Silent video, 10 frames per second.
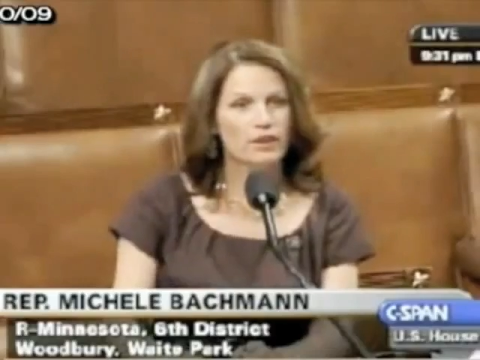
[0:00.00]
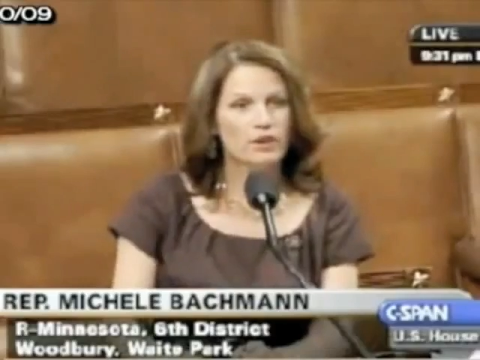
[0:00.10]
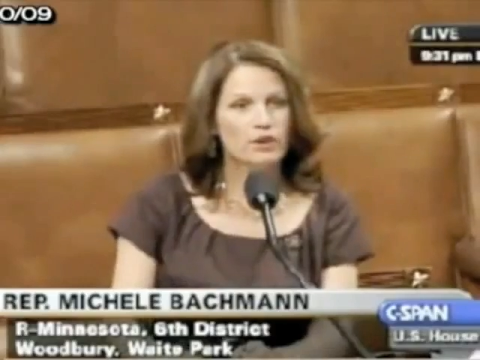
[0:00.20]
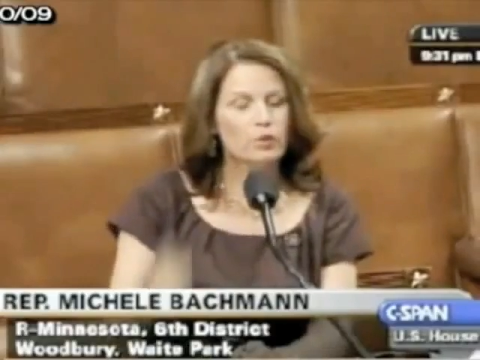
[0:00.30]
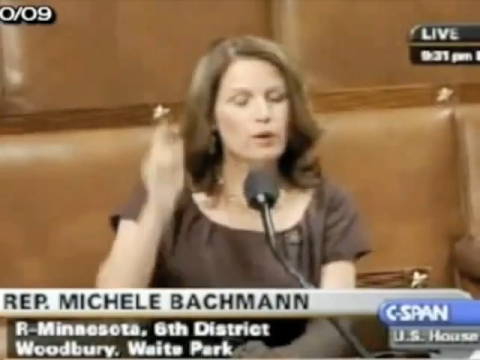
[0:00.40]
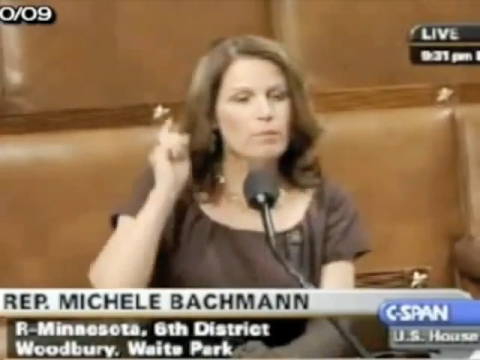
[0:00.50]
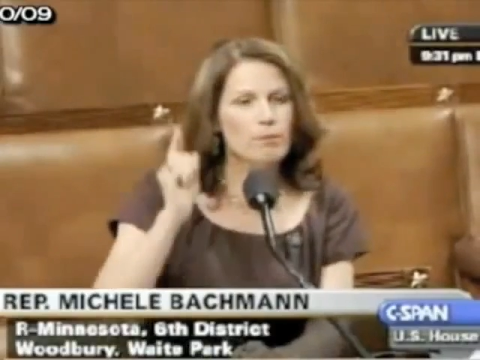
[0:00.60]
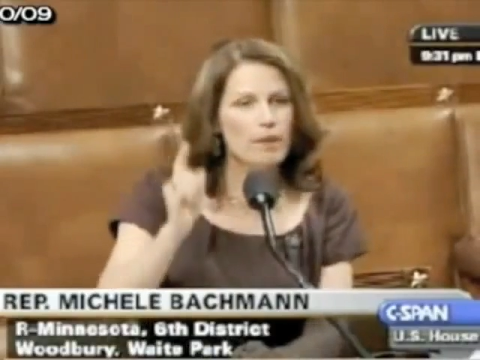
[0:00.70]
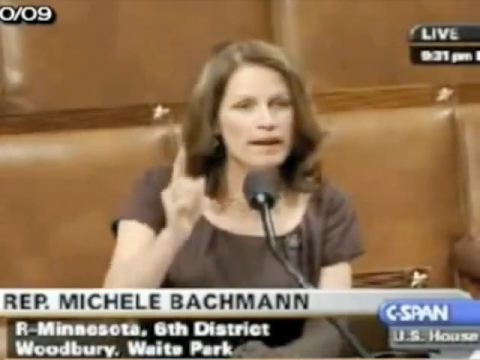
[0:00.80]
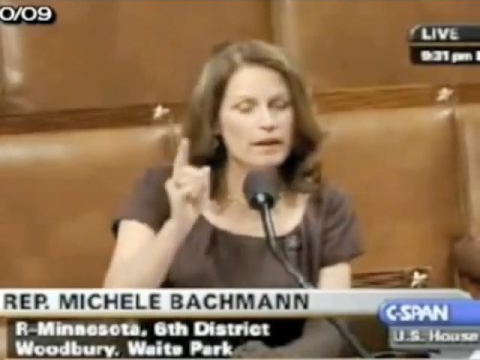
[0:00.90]
To what
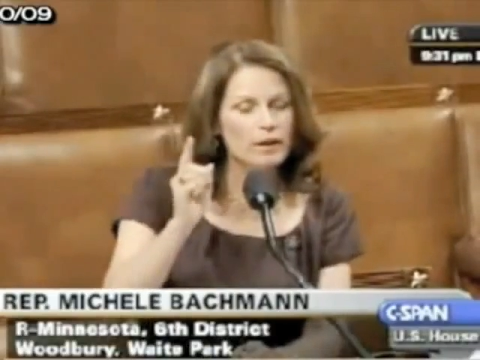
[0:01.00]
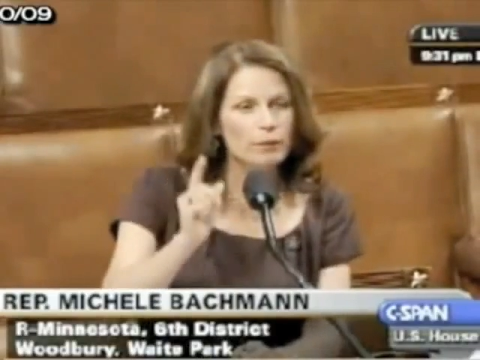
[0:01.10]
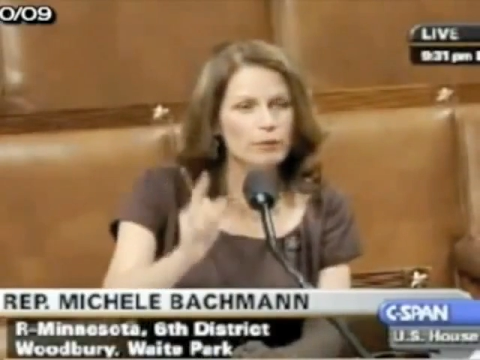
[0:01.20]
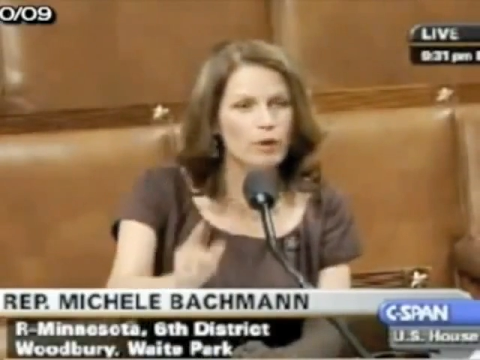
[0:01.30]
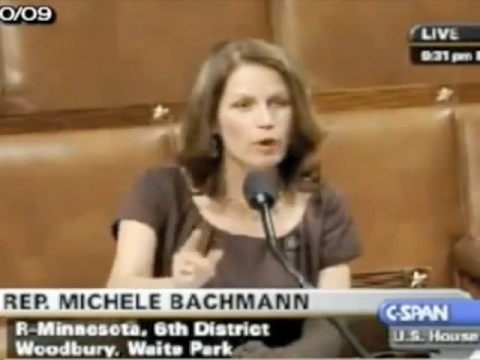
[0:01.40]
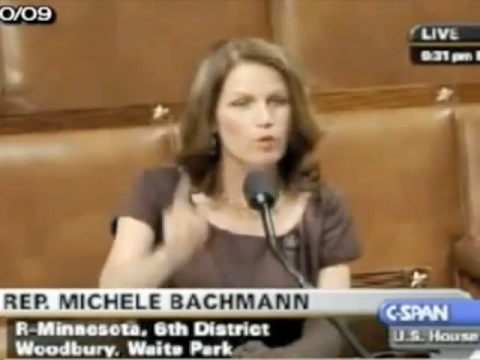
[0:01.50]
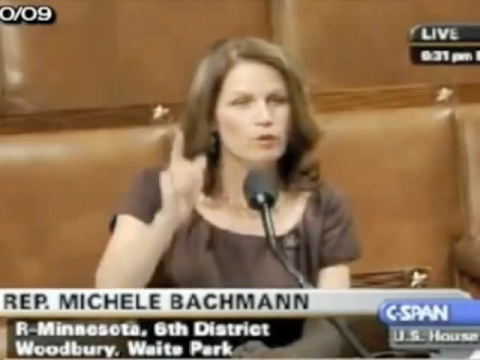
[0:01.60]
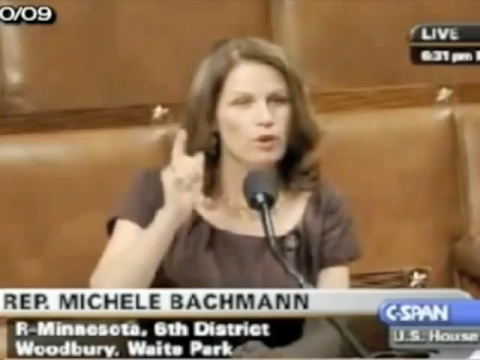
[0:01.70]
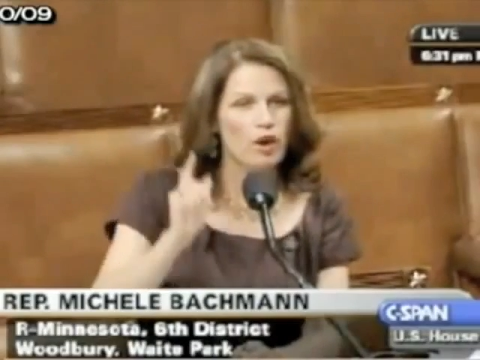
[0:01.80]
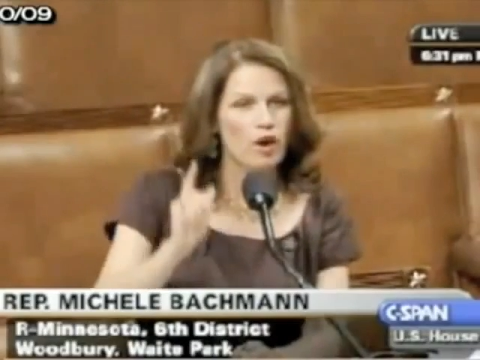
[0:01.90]
Michael Barone
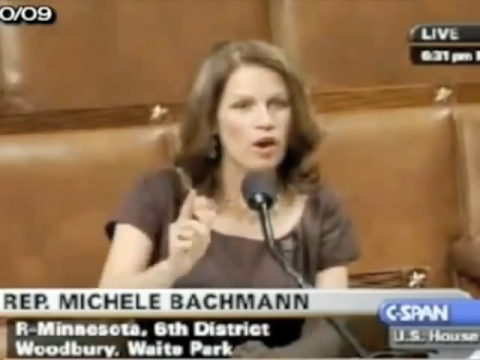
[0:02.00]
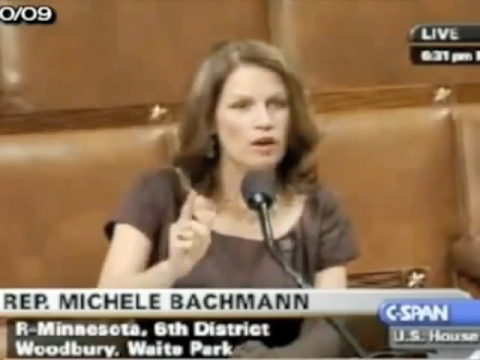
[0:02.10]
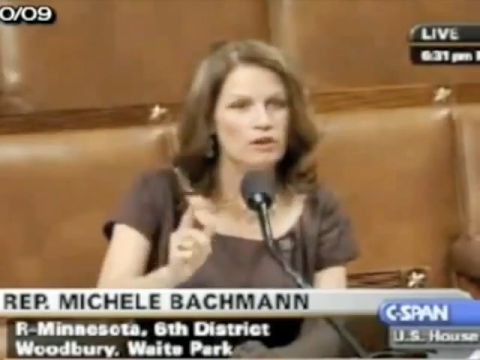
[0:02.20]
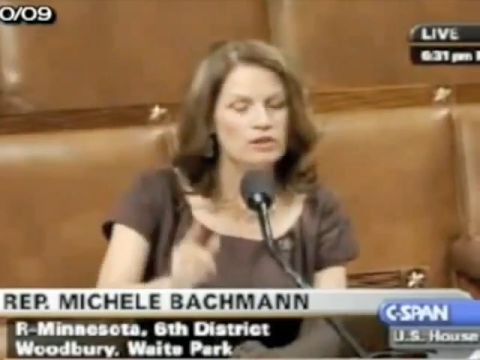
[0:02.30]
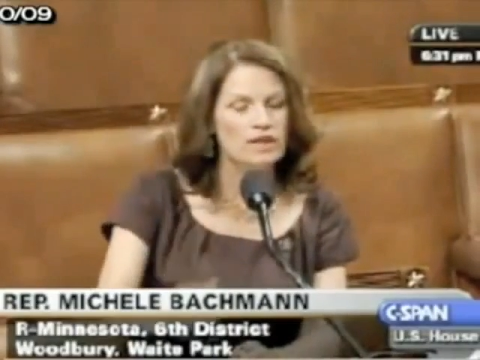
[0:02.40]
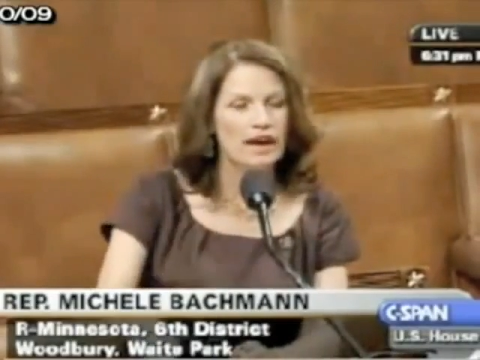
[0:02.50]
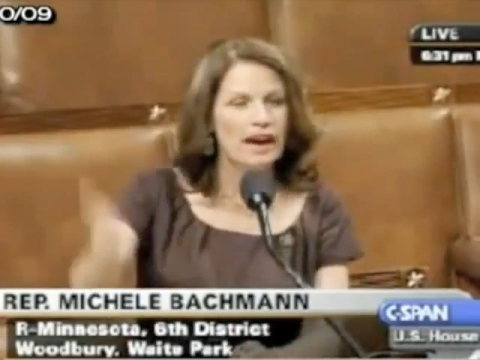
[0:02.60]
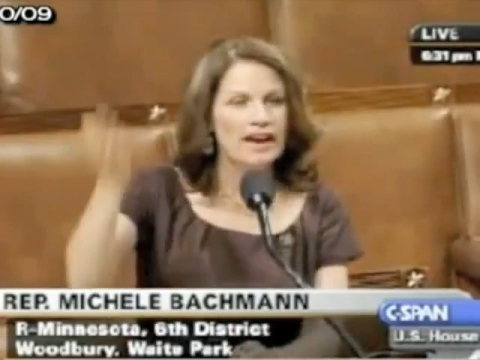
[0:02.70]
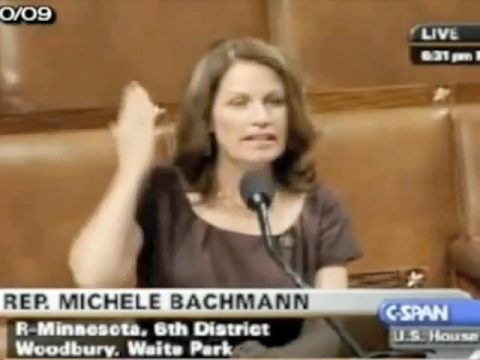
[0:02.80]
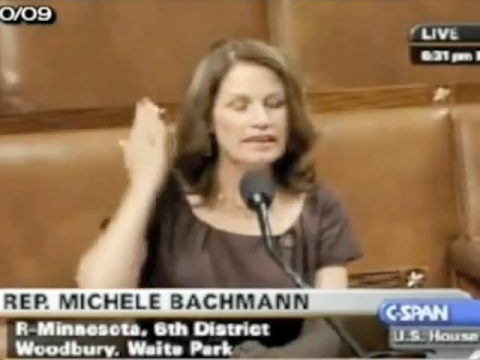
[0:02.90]
calls
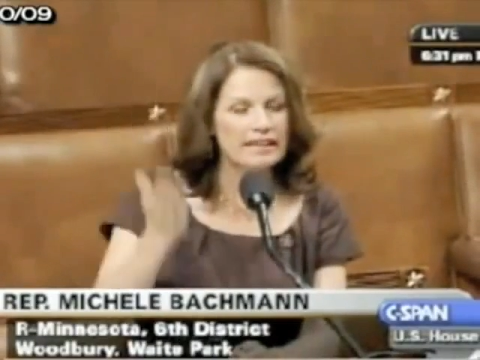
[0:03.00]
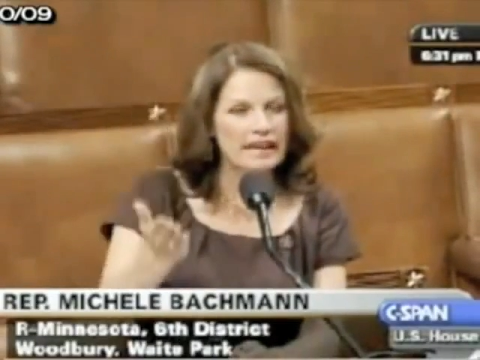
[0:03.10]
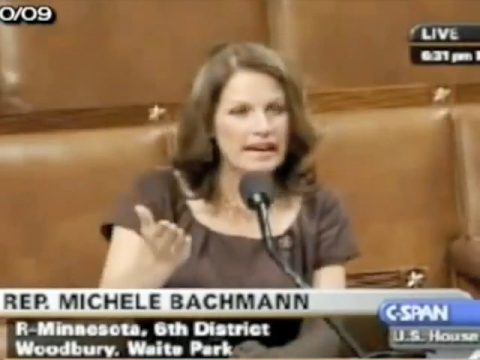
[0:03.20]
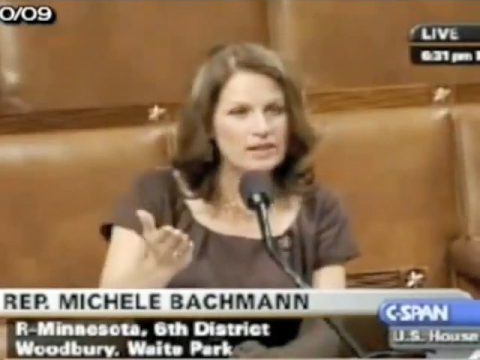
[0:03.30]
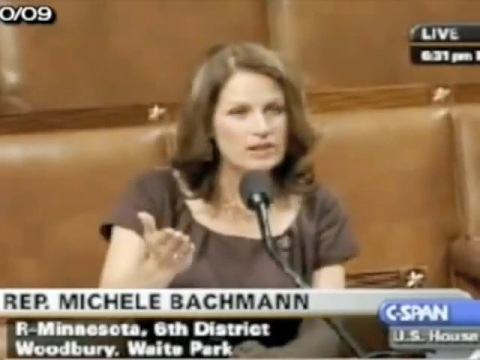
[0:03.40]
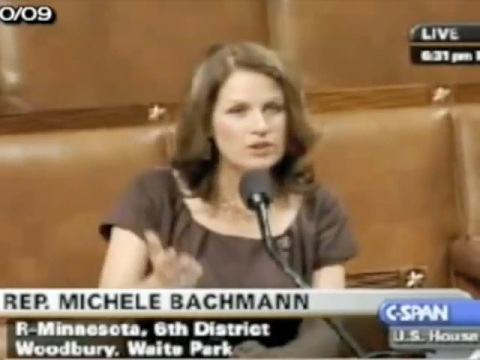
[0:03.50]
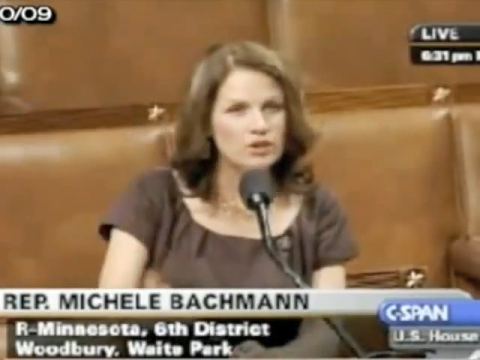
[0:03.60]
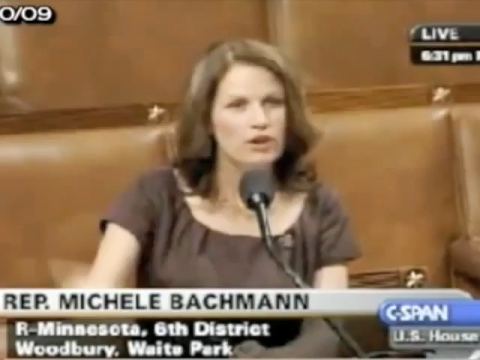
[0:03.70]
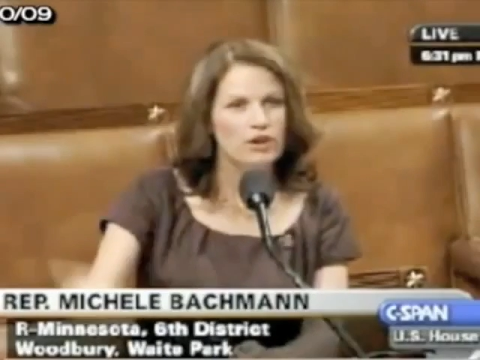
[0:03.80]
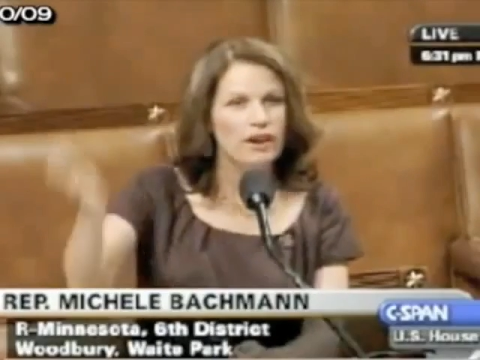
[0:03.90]
a
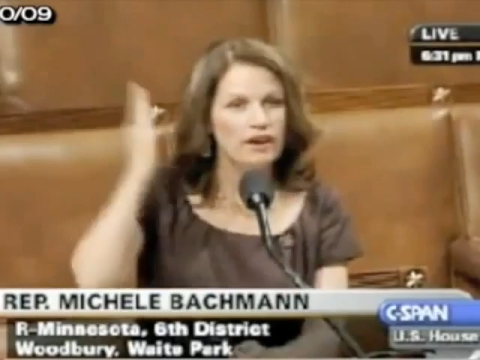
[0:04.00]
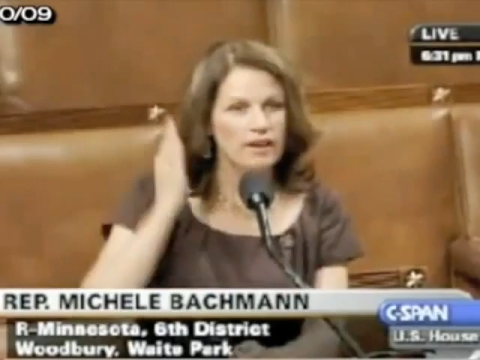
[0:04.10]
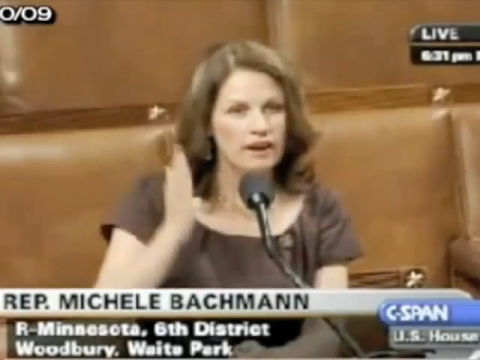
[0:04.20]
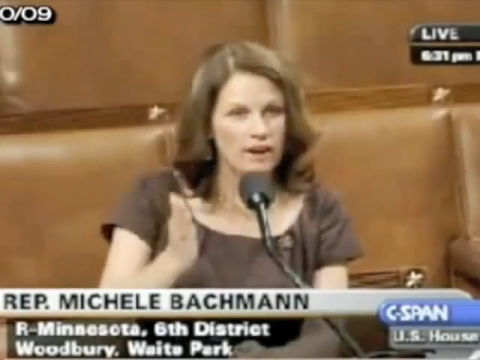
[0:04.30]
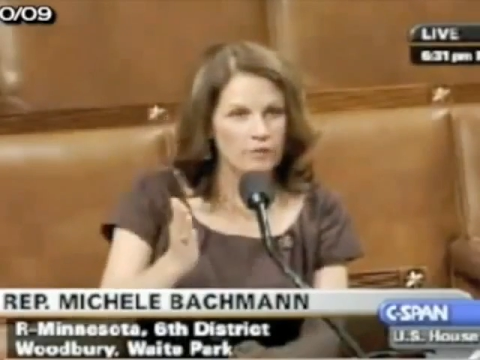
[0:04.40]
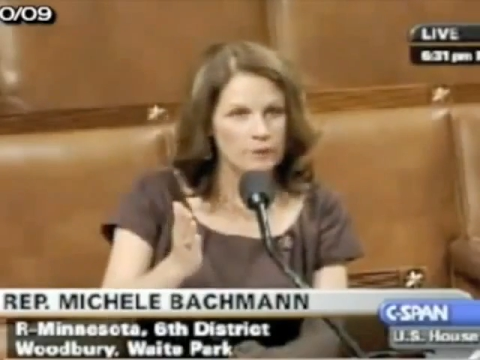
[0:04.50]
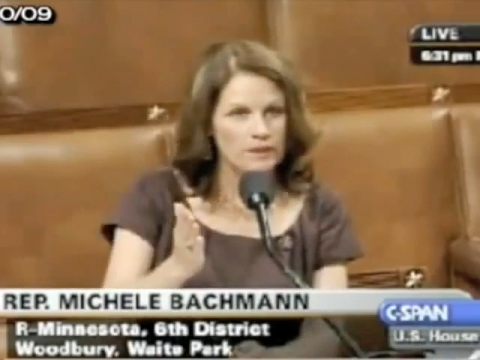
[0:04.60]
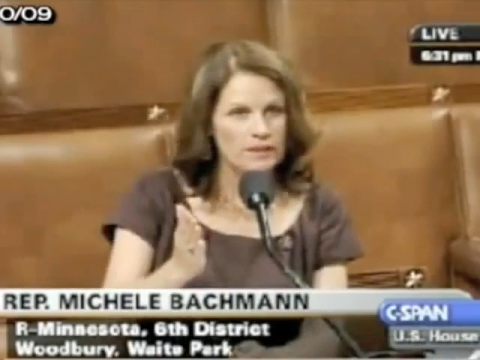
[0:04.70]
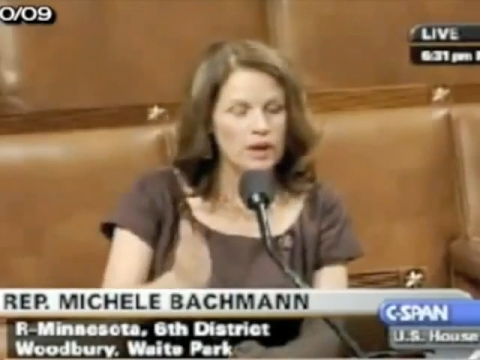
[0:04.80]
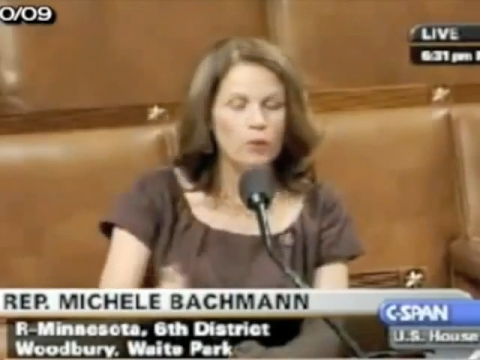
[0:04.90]
gangster government.